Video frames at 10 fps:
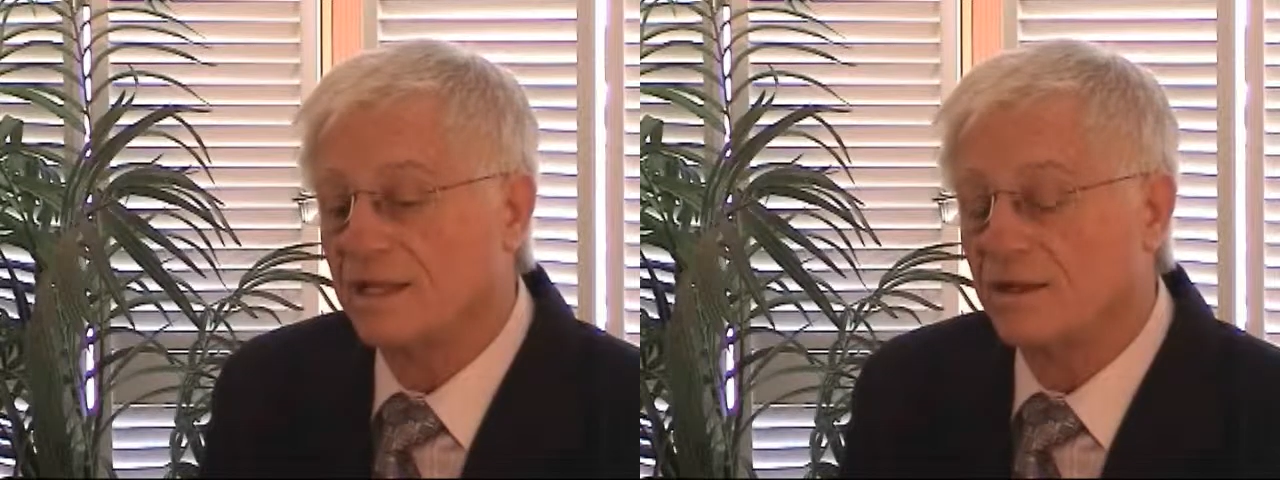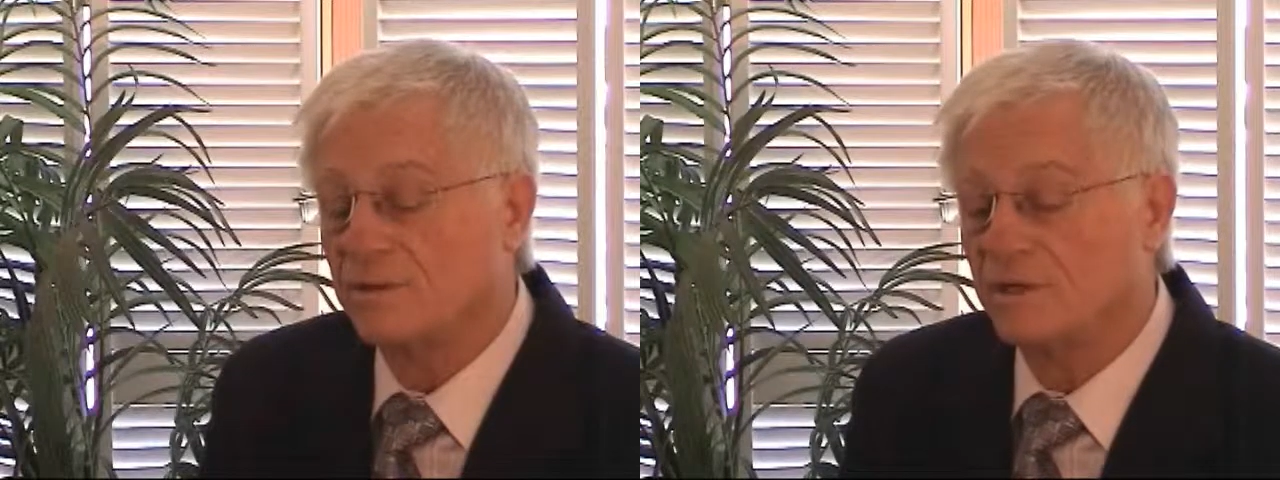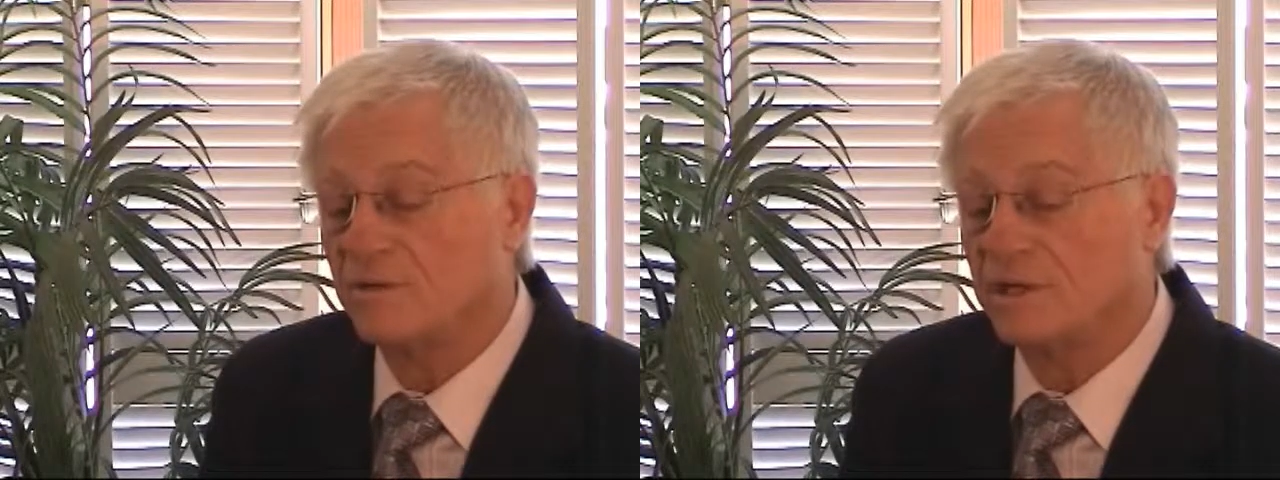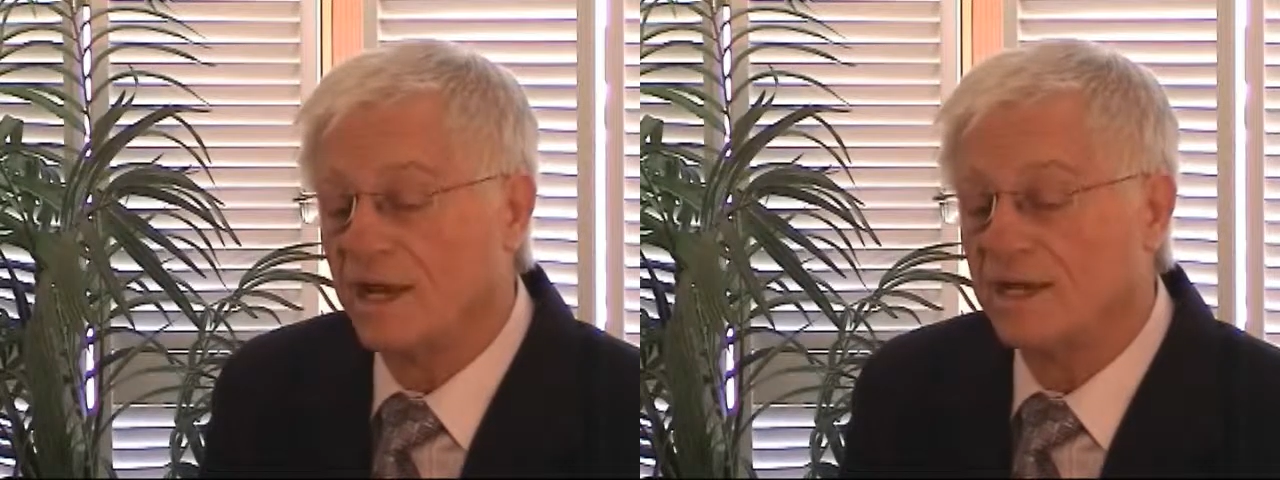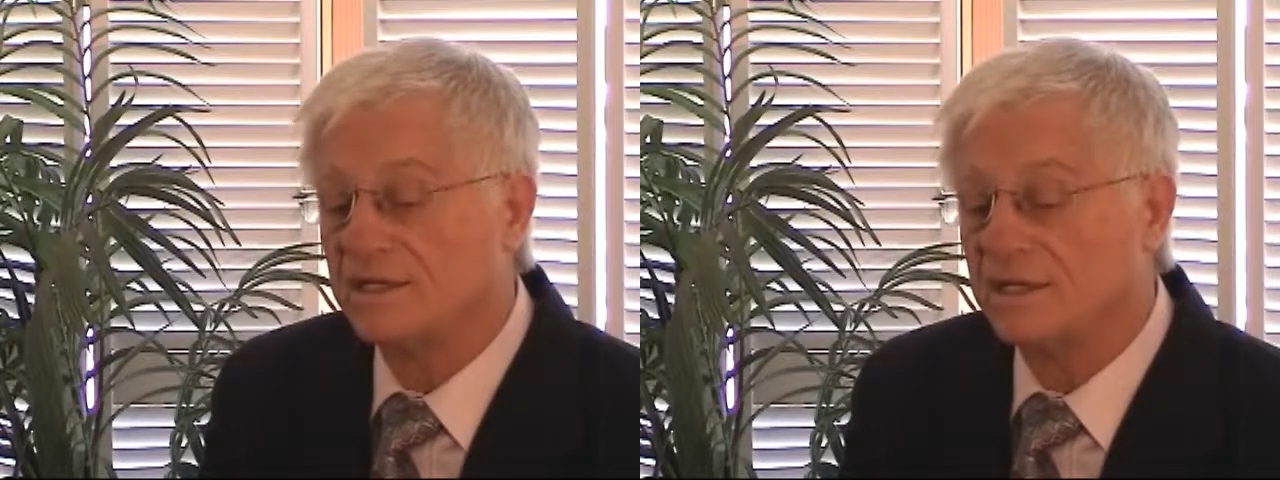Now we know
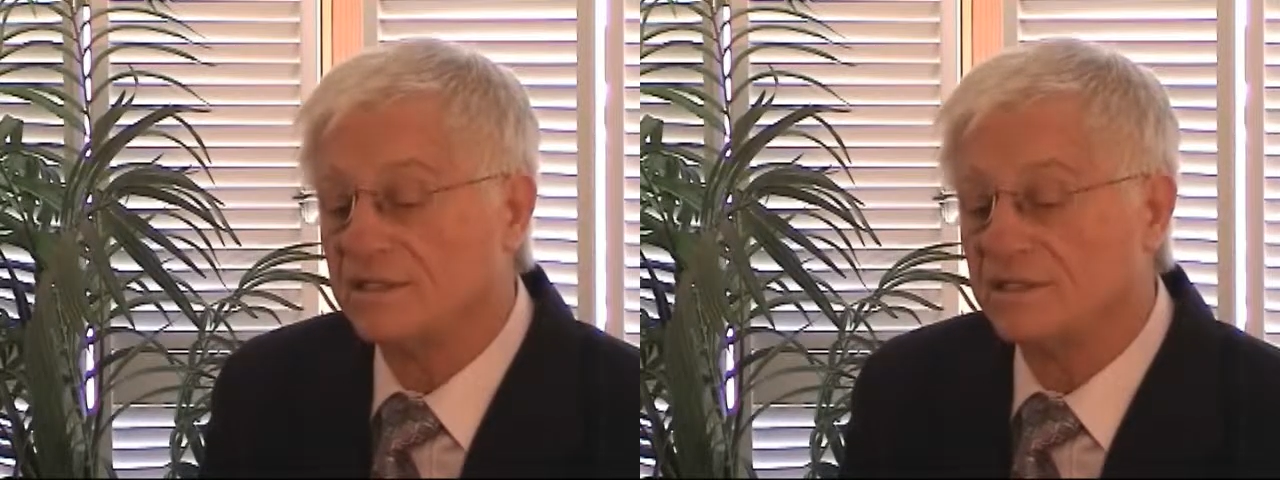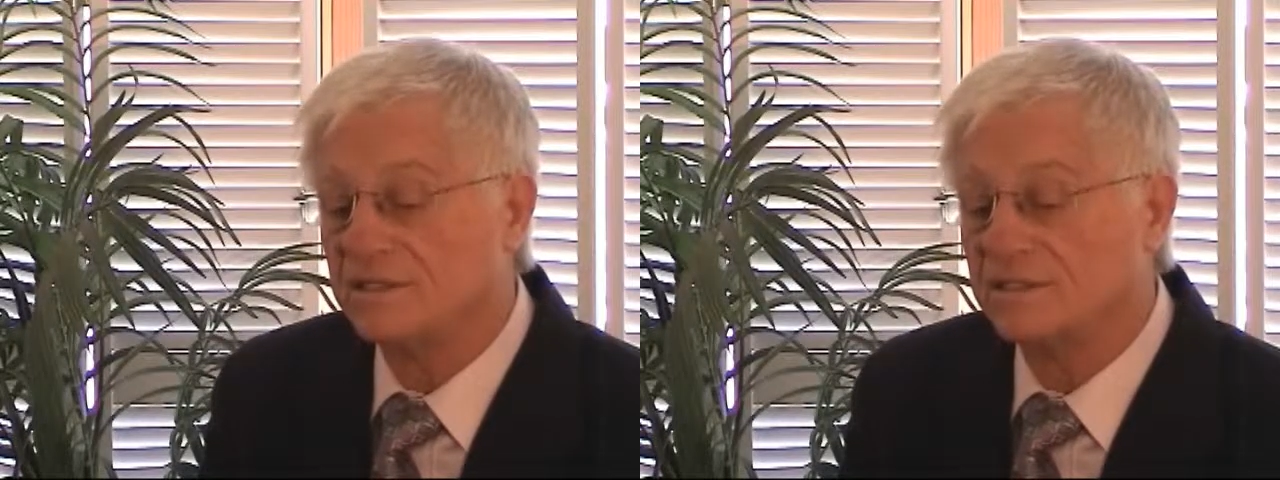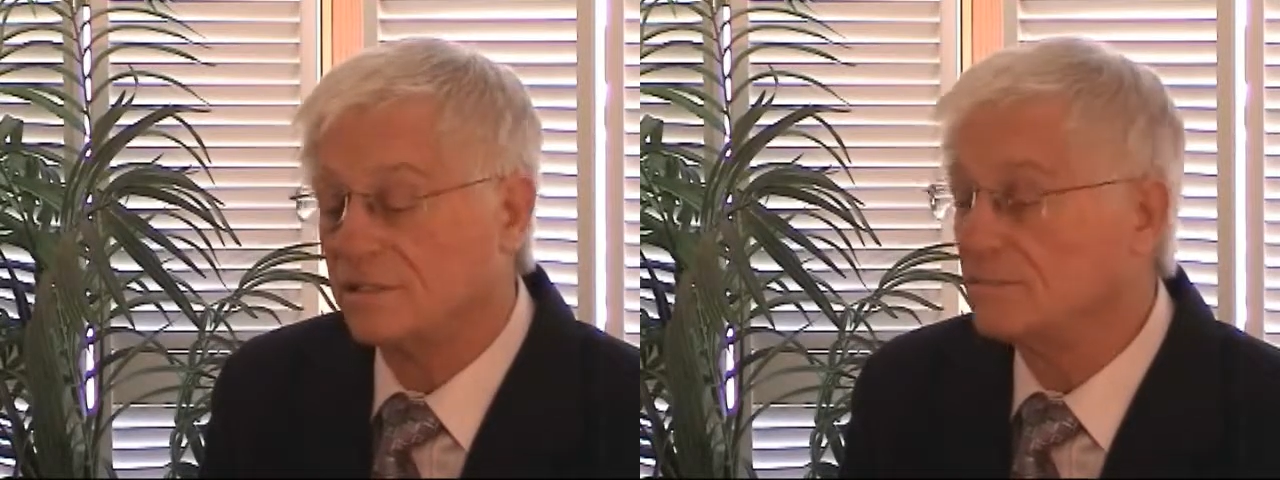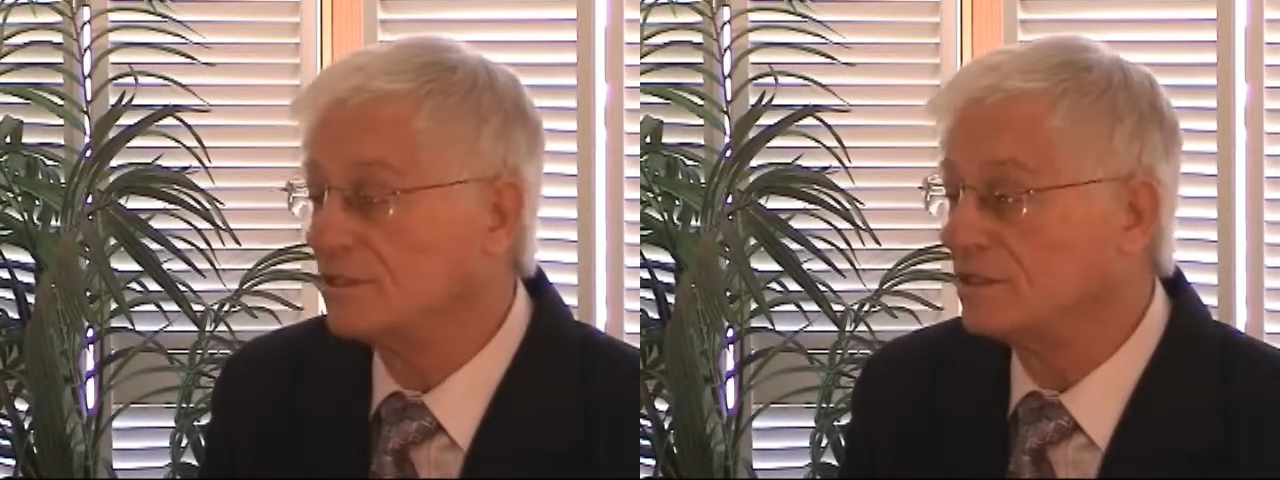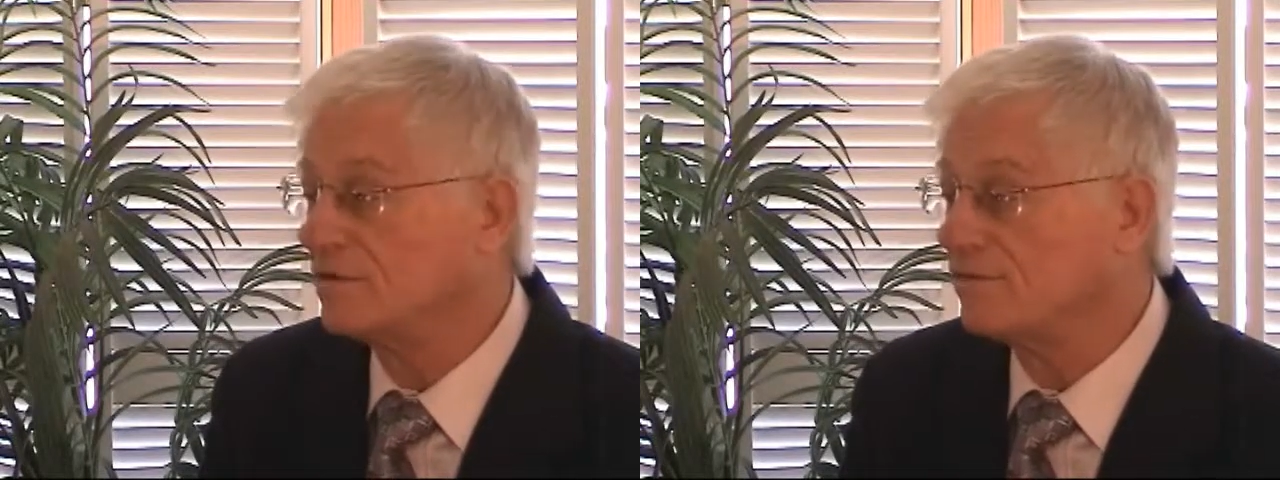Gandhi did
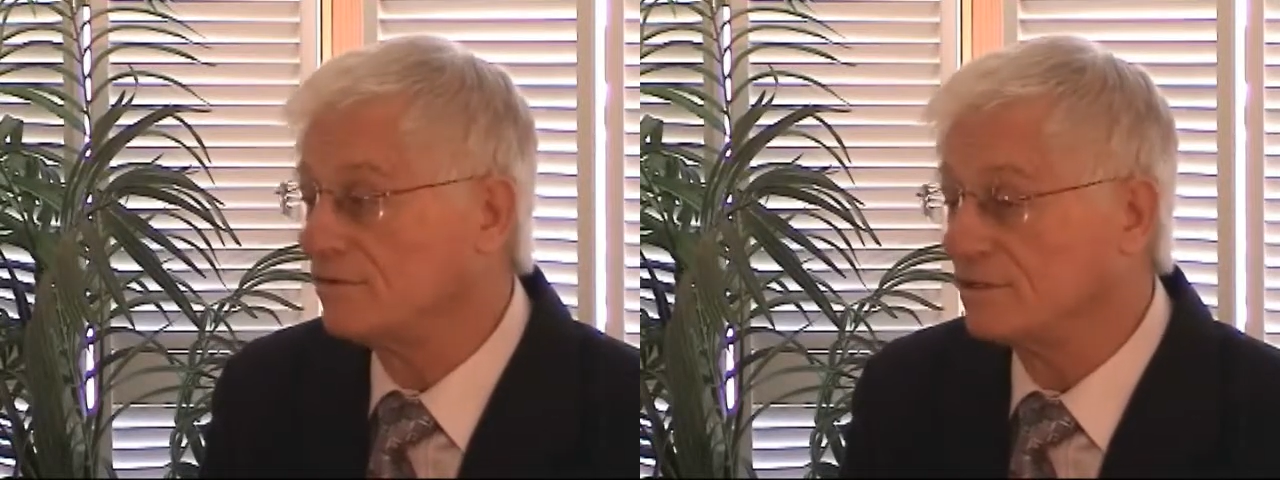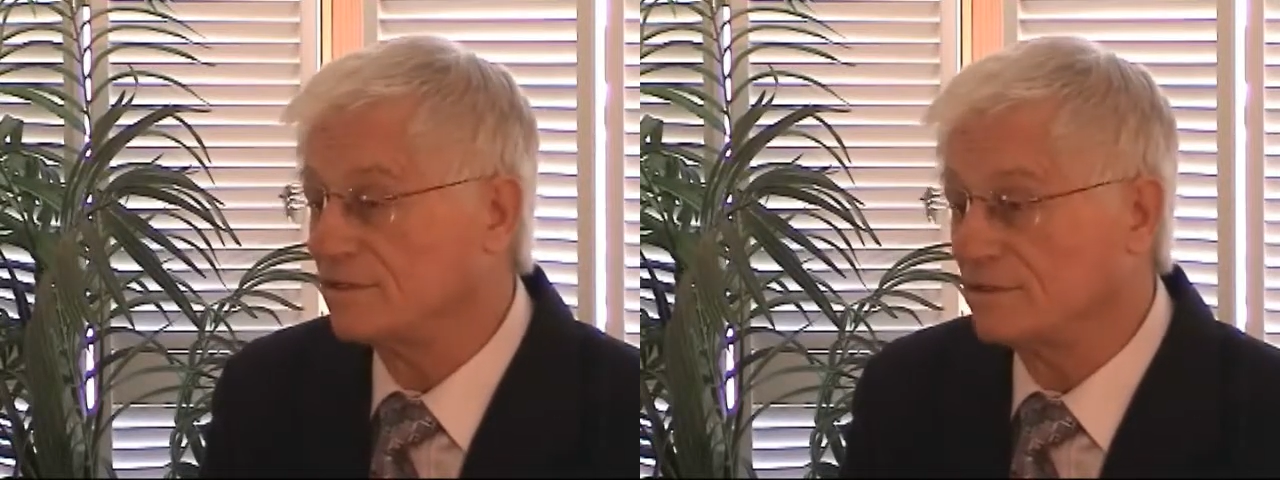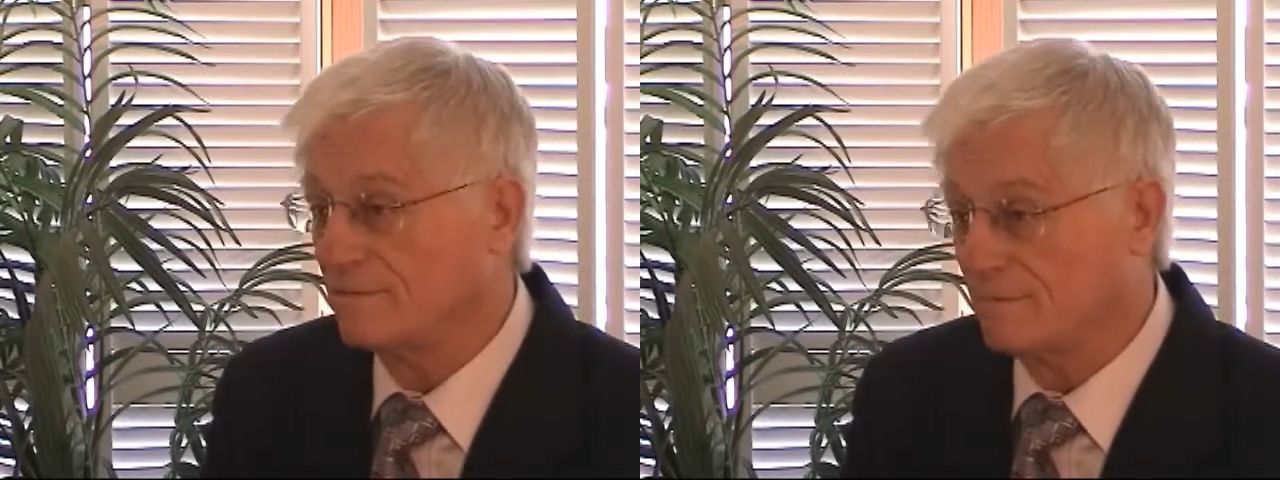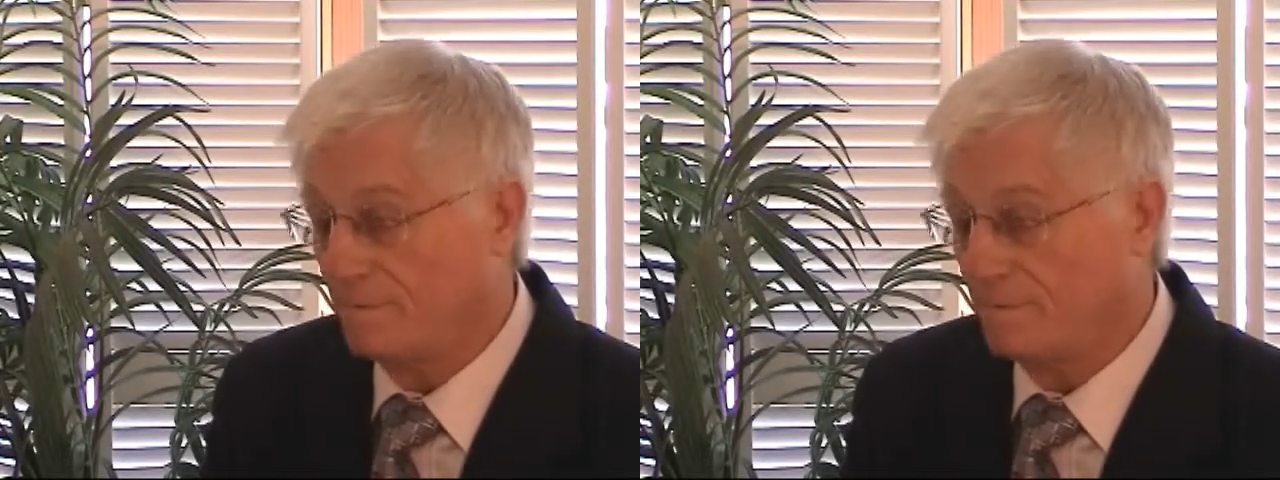something different.